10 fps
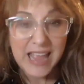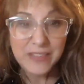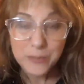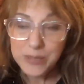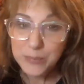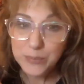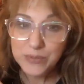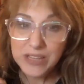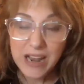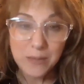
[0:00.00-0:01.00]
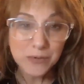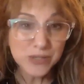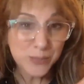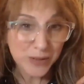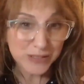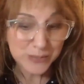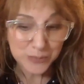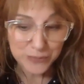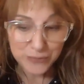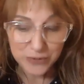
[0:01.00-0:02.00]
and the people that I'm
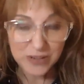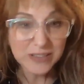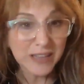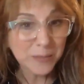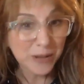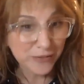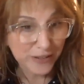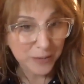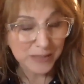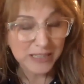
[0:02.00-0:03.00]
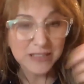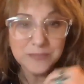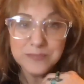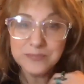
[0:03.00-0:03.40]
responsible for, like my family,